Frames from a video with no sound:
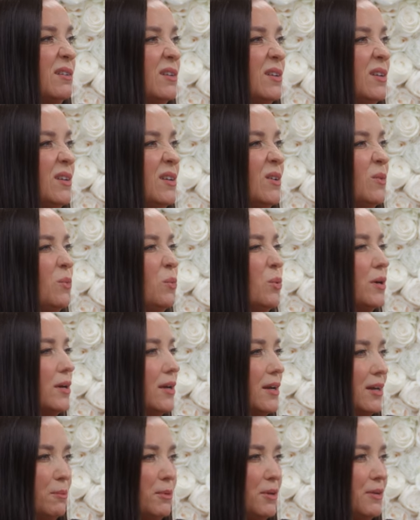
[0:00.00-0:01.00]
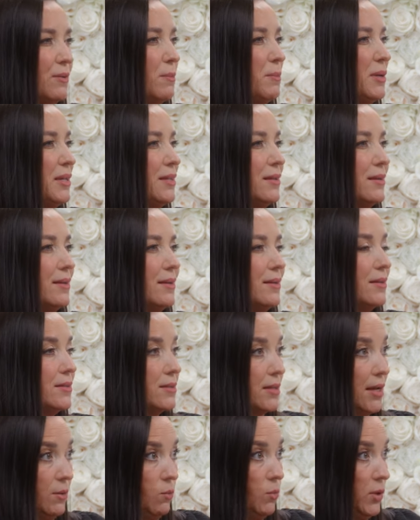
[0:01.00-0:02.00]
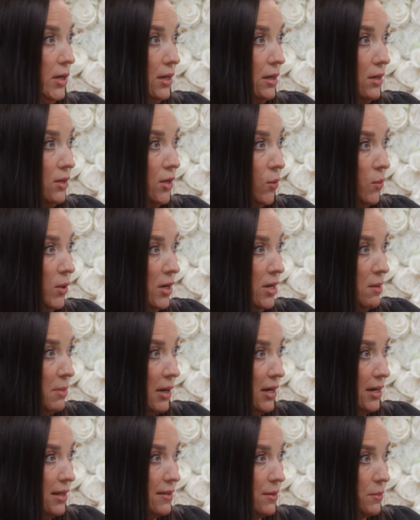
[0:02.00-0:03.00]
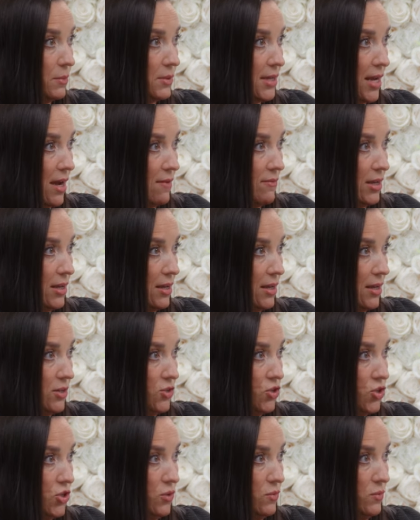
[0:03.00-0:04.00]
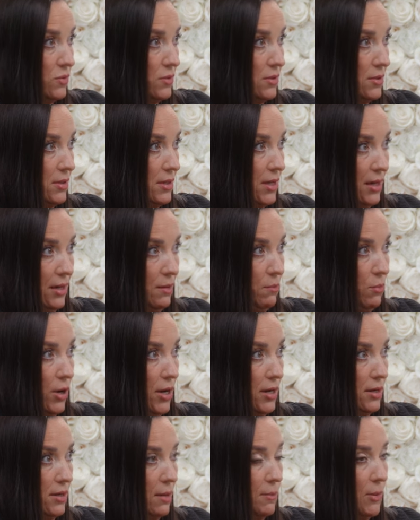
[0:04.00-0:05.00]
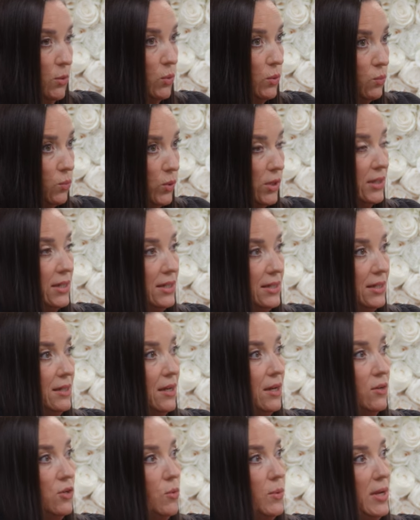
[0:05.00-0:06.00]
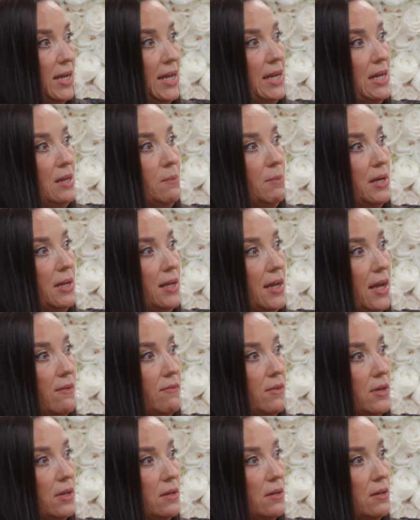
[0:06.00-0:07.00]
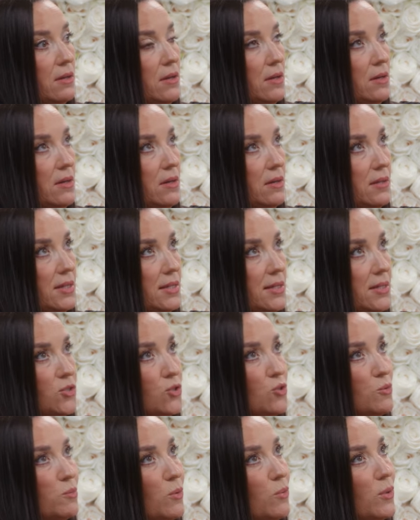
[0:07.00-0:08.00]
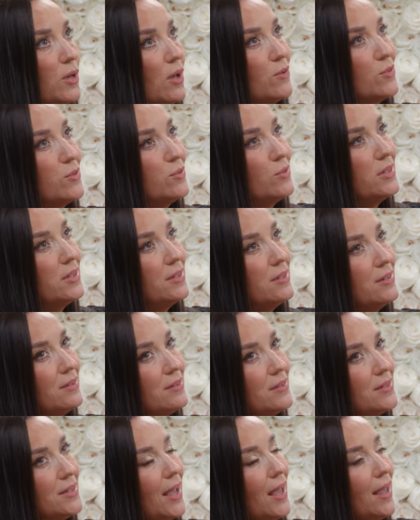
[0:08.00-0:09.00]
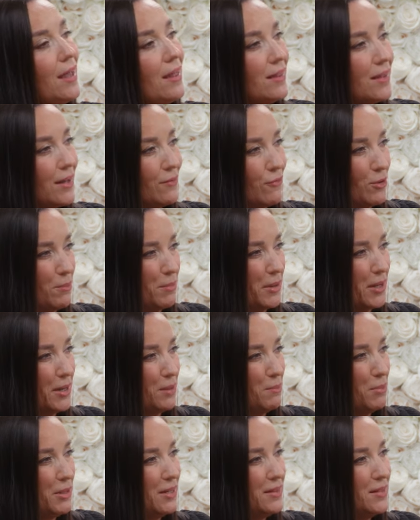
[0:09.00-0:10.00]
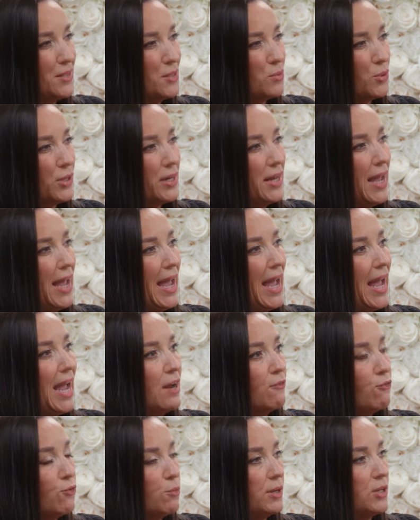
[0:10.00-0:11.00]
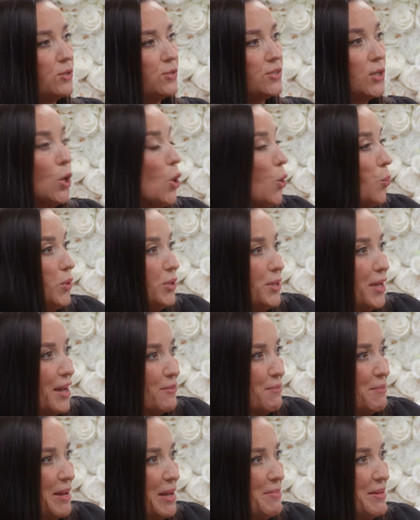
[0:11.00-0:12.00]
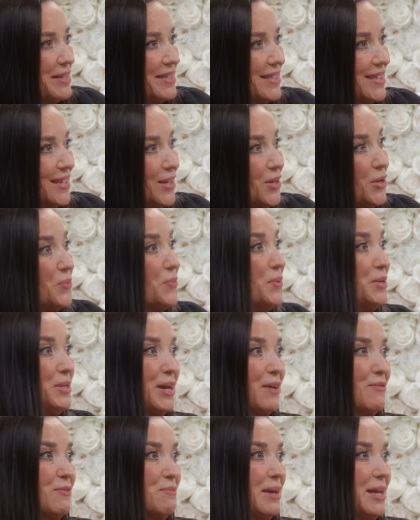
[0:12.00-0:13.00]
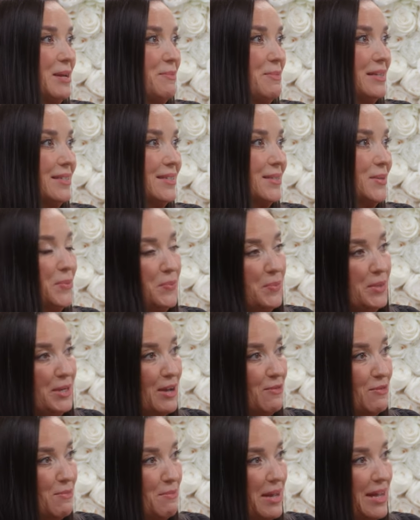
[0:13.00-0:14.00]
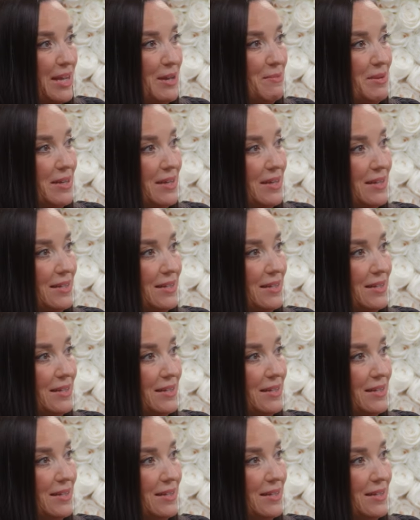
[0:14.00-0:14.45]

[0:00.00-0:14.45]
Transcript: Yeah, we're gonna be. I mean, because I we didn't know anybody that was having issues right. getting pregnant. I mean, we really did not know anybody having. Mm-hmm these issues, but we also didn't tell everybody. But at this point, everybody you see when you having babies, mm. when you having babies, when you having mm. babies.